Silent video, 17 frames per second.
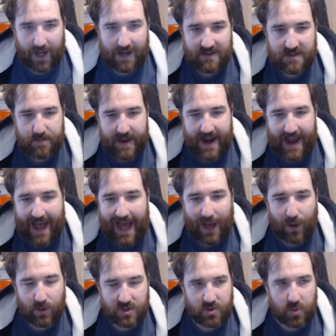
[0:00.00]
I've spent
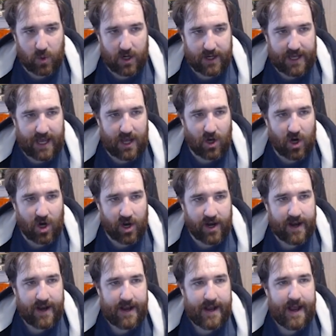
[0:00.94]
hours working
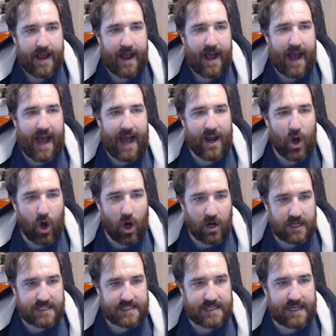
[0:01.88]
on. And
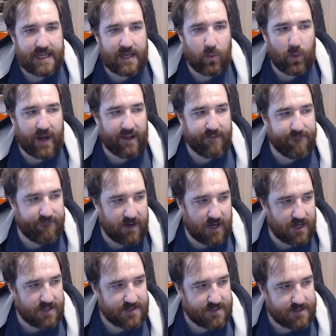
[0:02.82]
honestly, when I
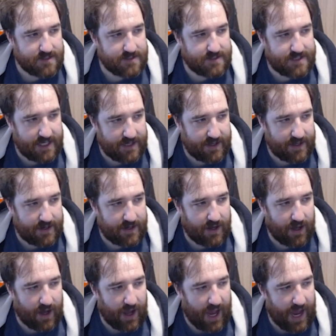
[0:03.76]
first did
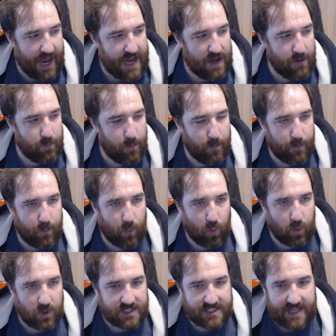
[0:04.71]
it, I
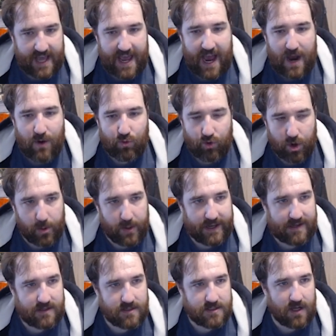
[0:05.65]
would say I
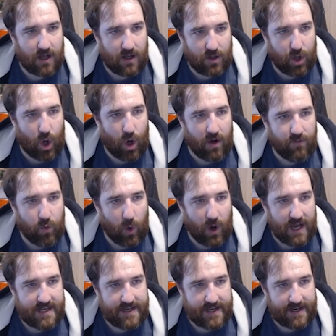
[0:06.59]
ruined a lot of
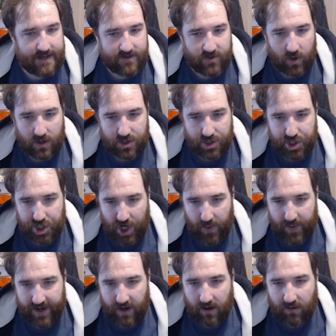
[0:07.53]
what I did. So I'll just
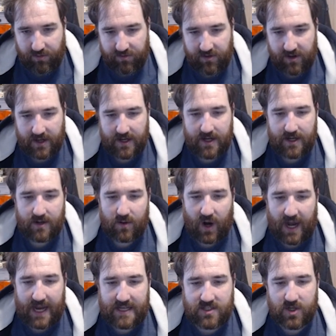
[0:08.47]
show it off,
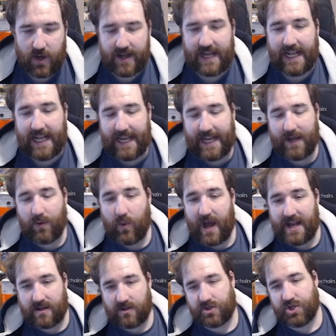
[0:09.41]
right? So I clearly
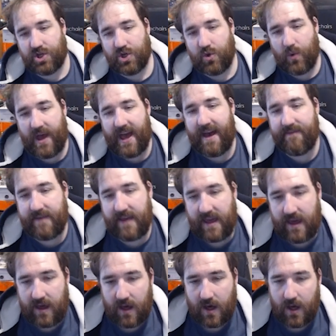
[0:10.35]
went too
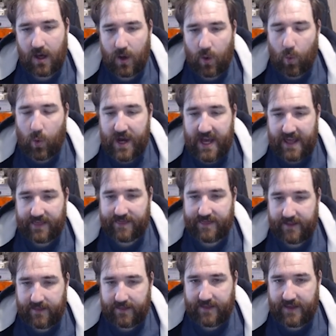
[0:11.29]
heavy
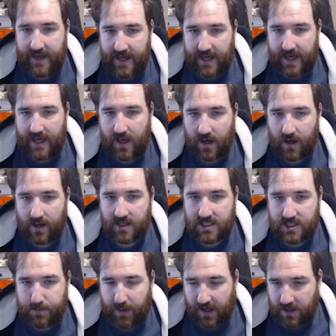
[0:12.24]
with the
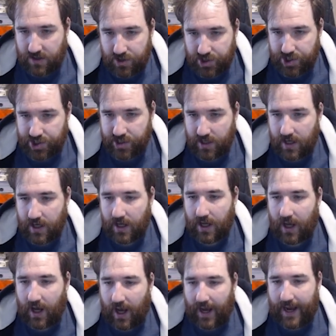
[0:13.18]
sponge.
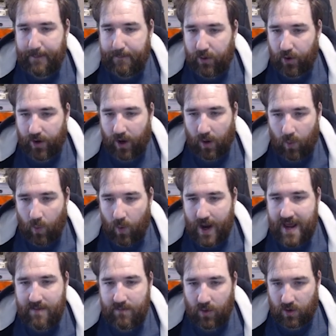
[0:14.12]
I put on
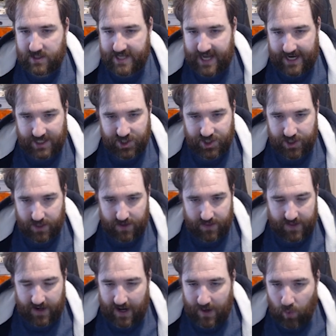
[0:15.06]
way more texture
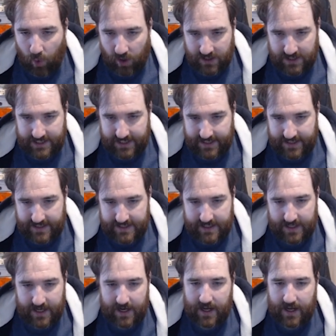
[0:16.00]
than I wanted.